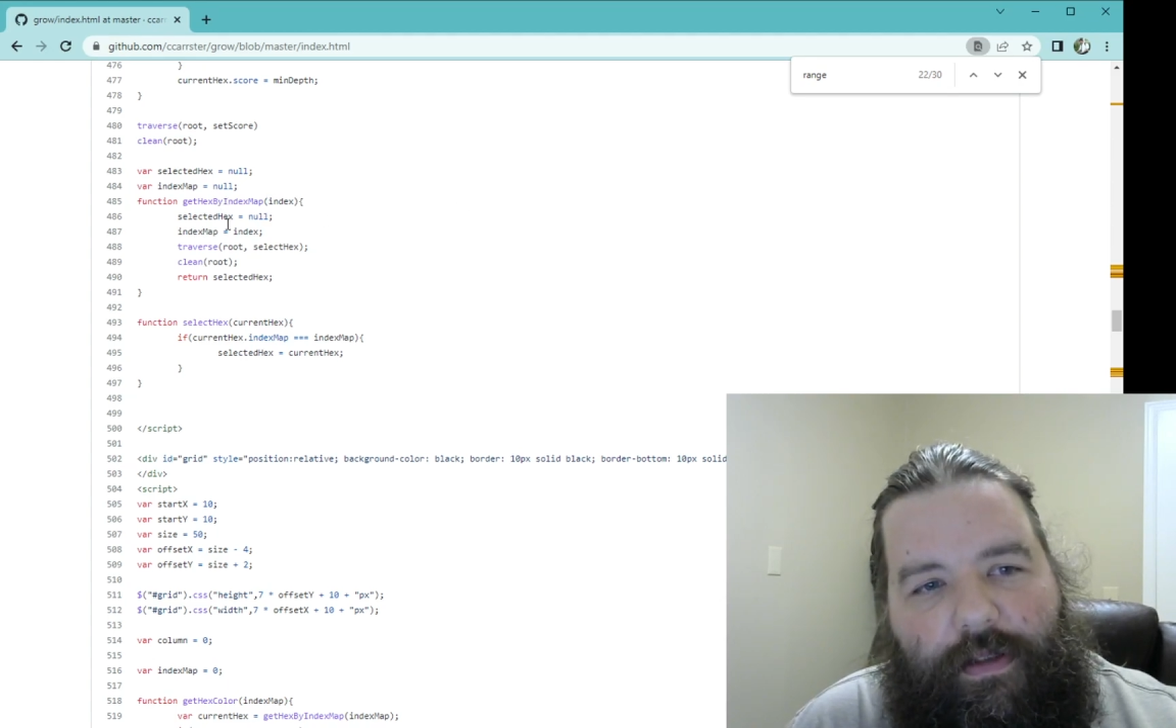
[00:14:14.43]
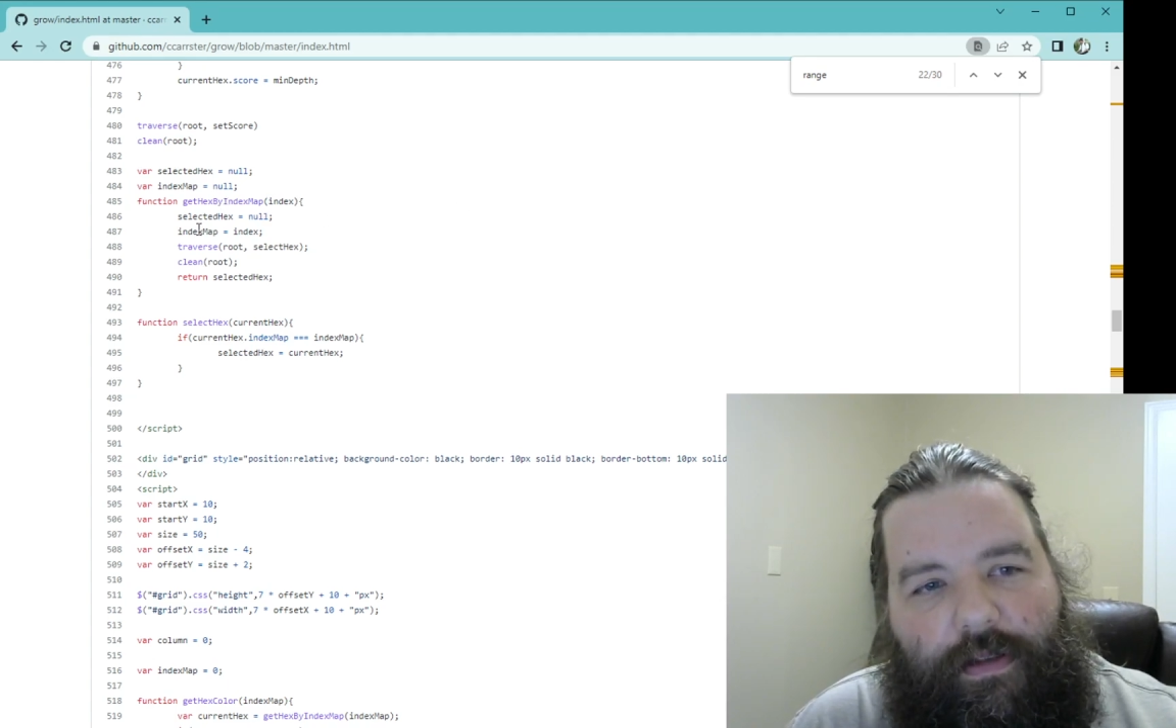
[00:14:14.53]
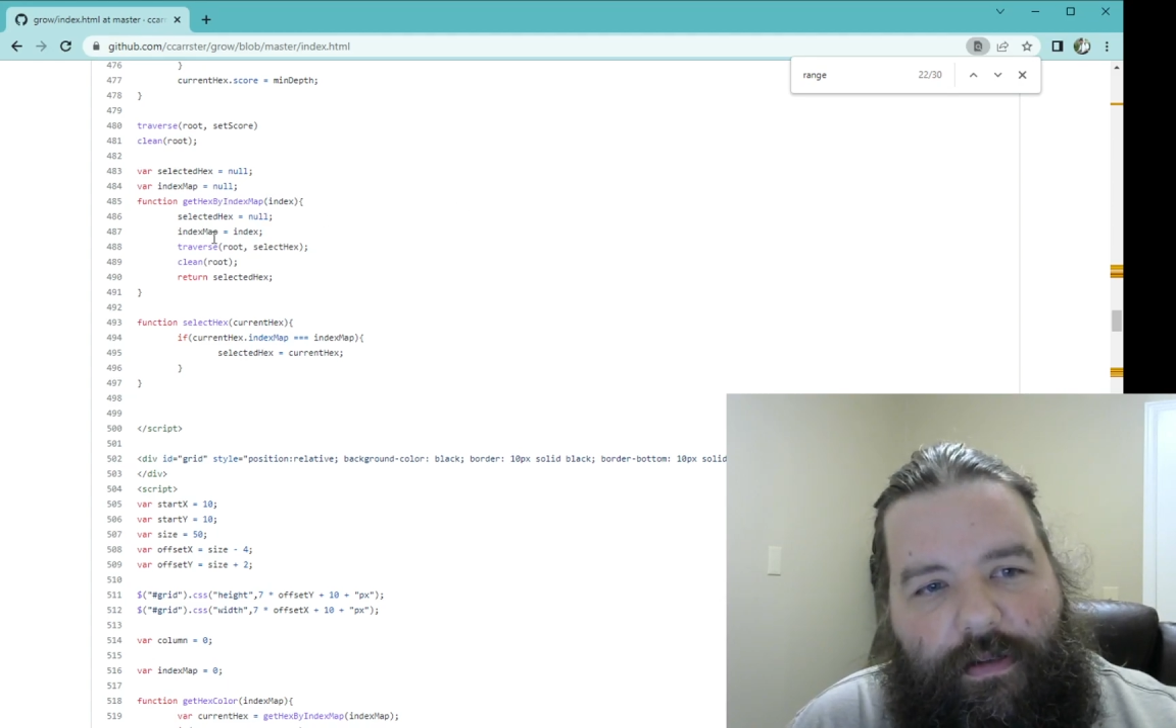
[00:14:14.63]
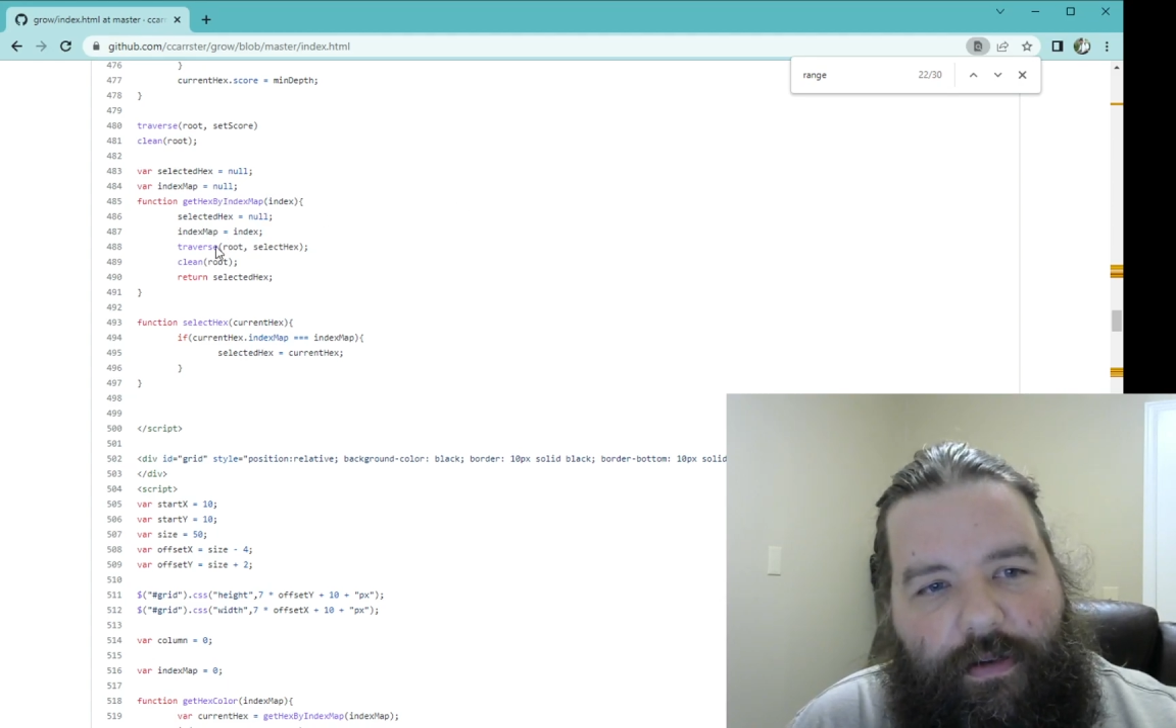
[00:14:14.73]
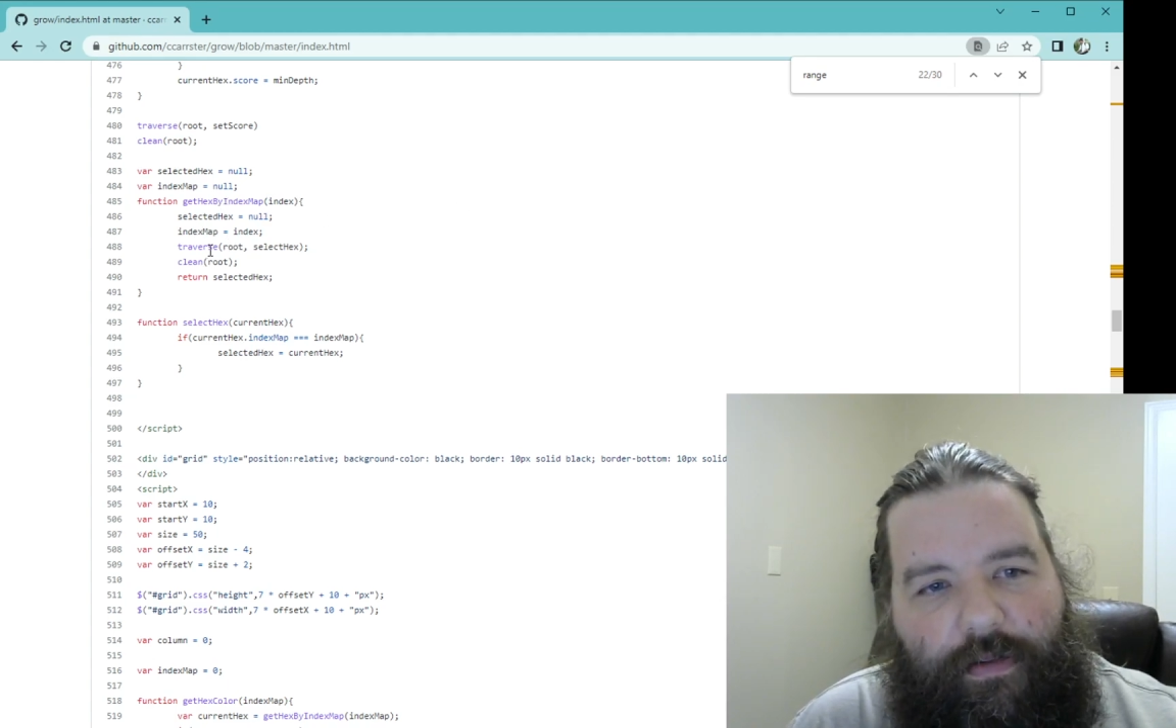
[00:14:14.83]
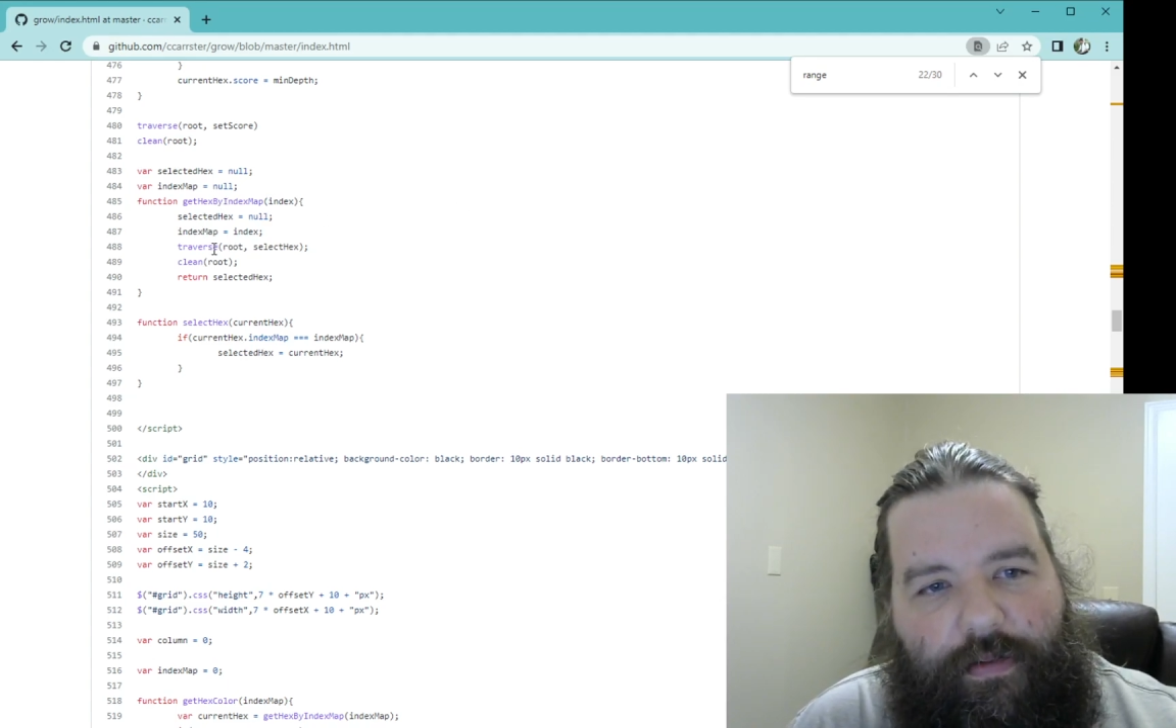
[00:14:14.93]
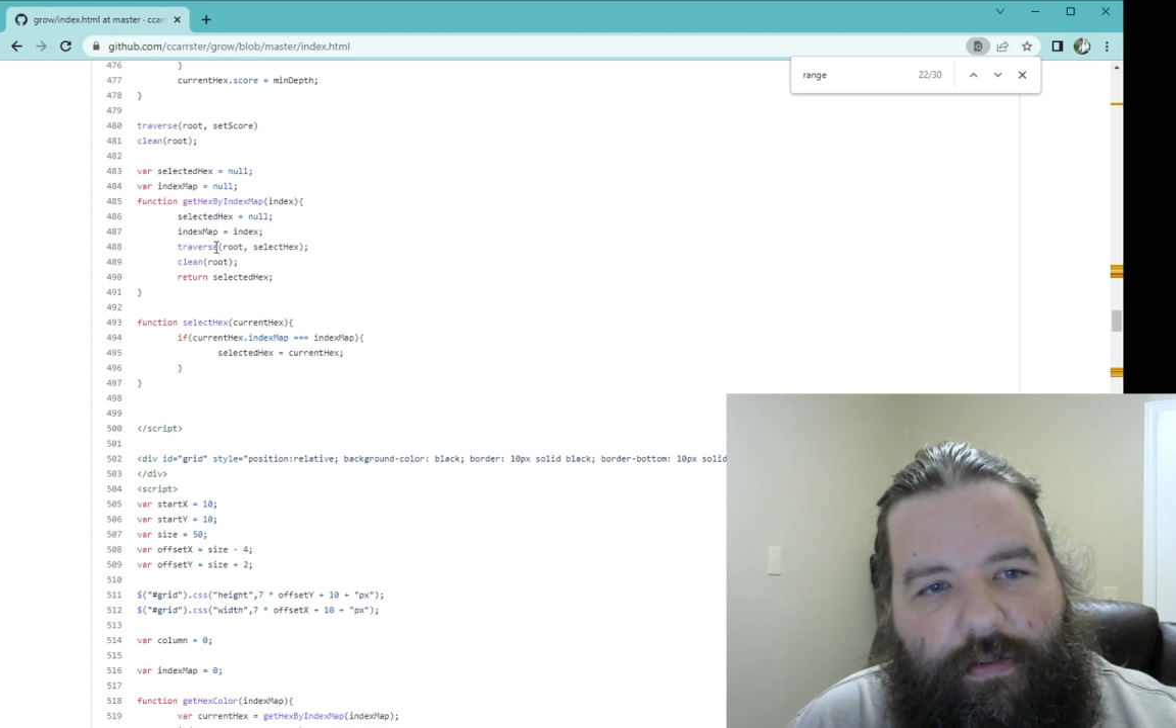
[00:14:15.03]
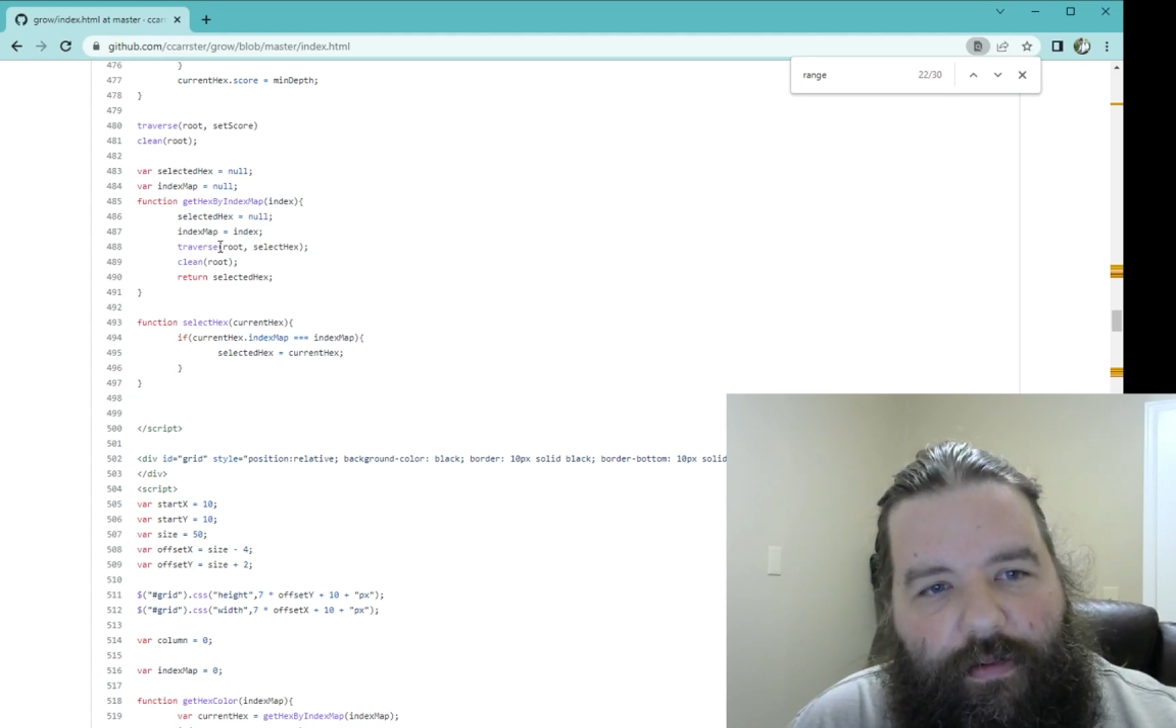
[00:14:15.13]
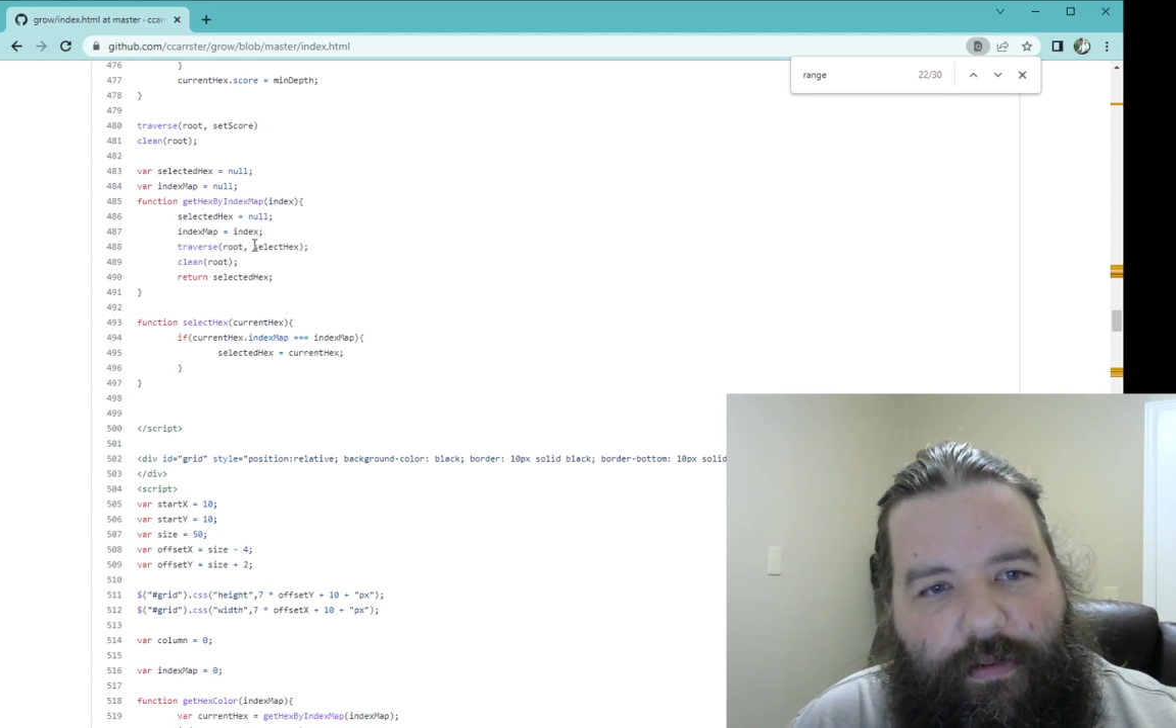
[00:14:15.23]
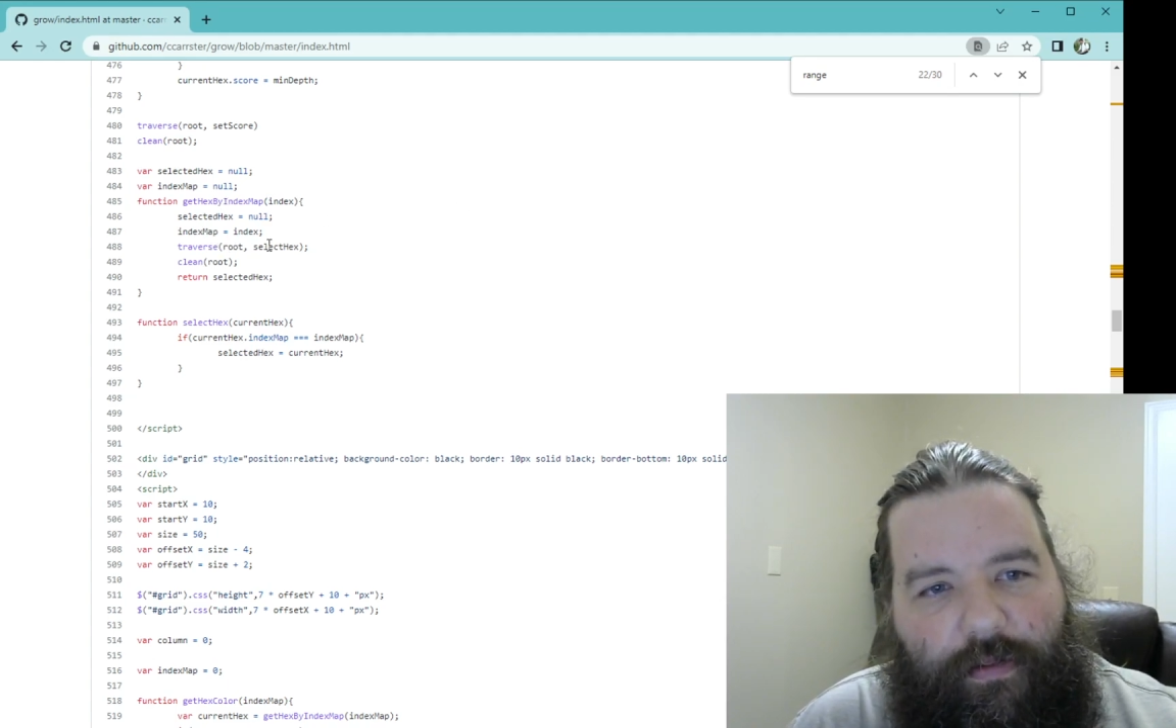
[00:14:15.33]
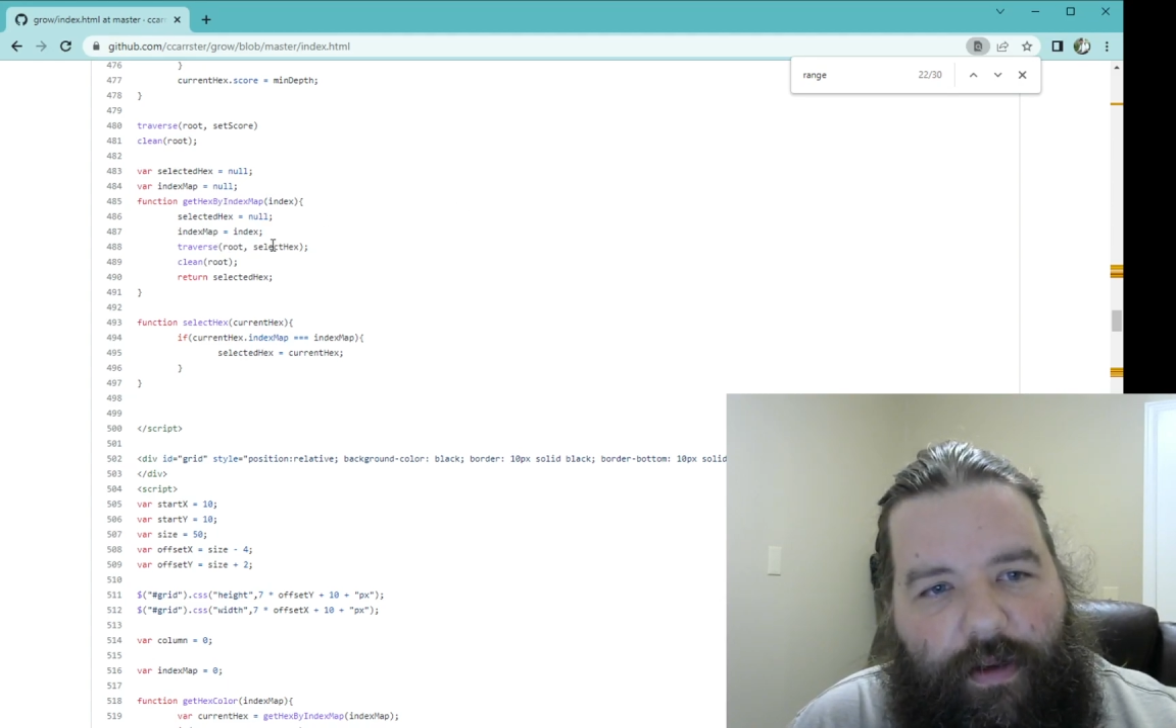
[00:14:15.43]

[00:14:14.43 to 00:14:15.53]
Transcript: it'll go through,